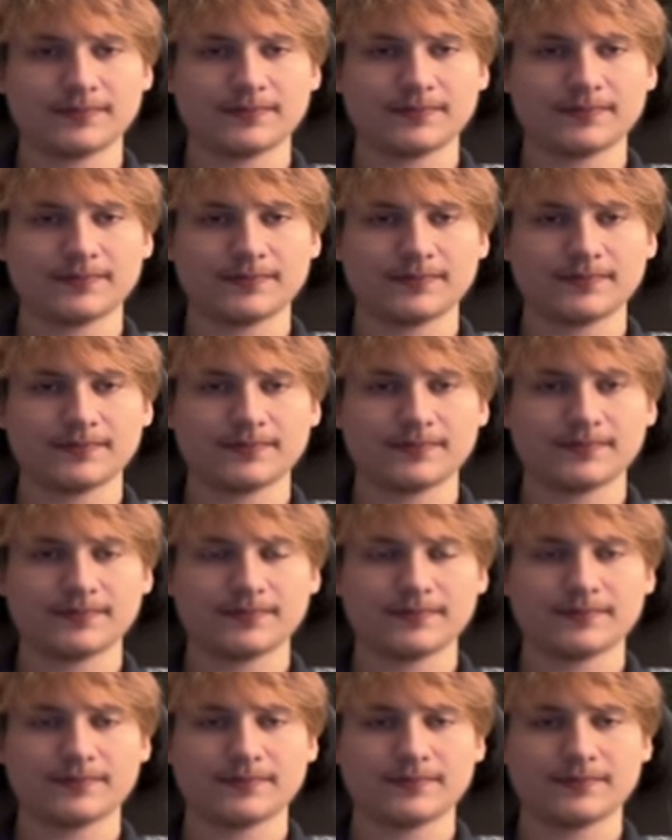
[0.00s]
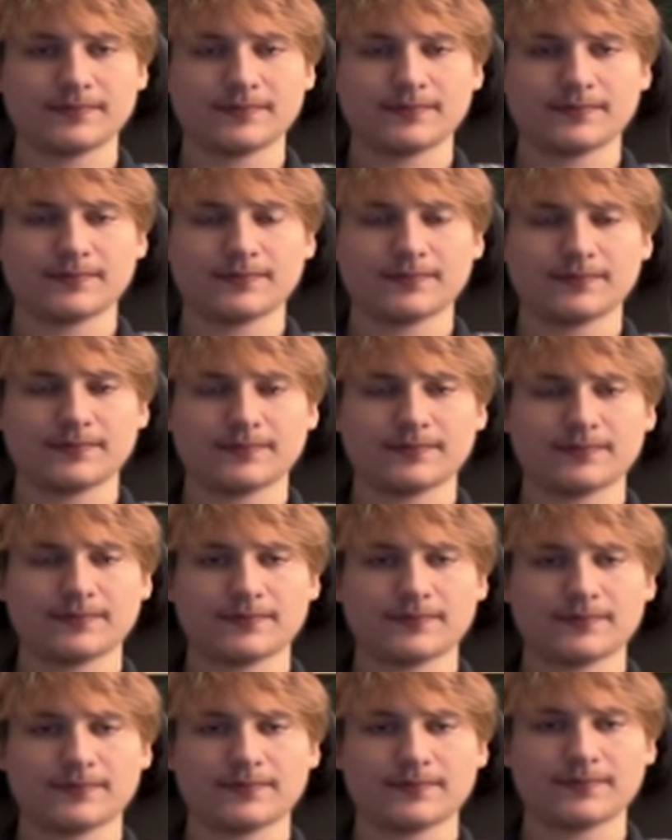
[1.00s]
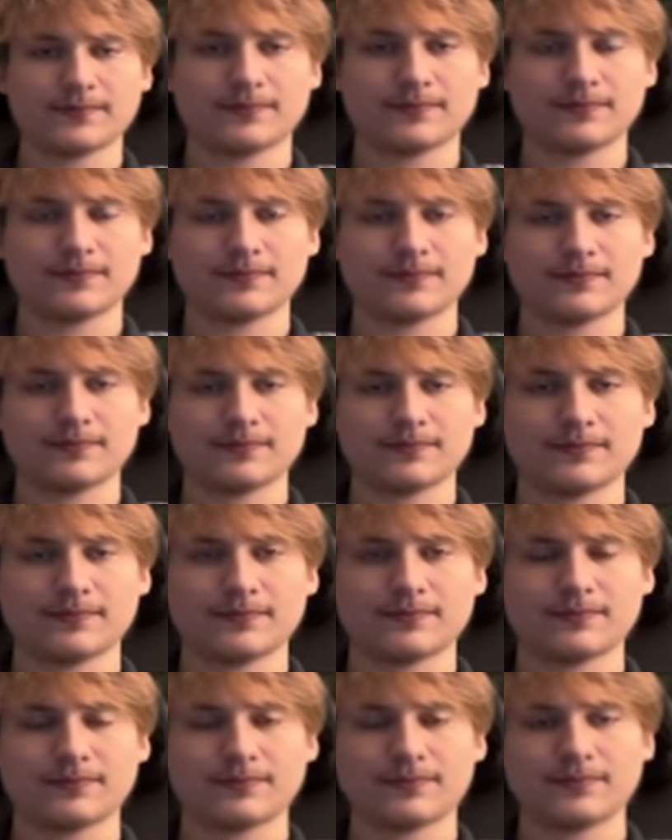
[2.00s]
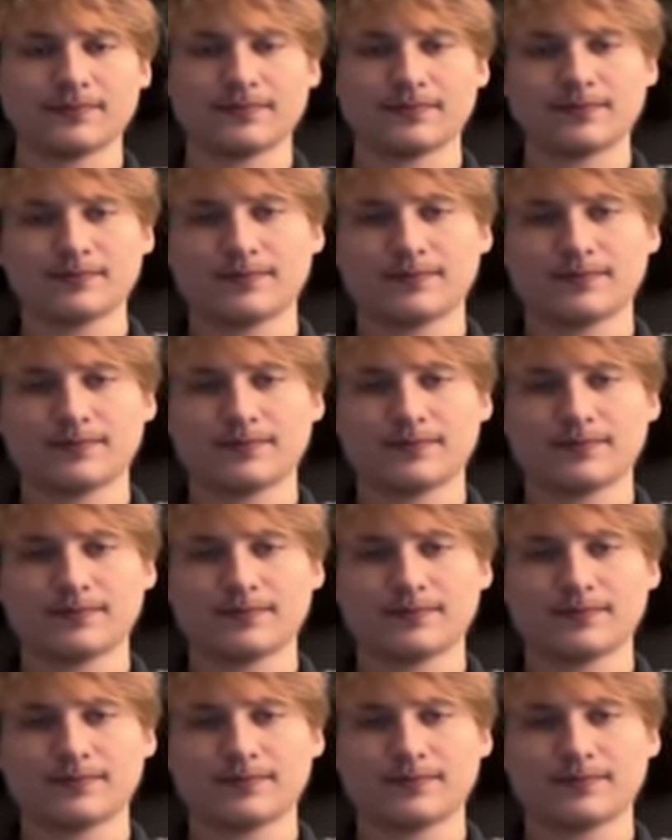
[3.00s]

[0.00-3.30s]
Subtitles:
Nothing is said.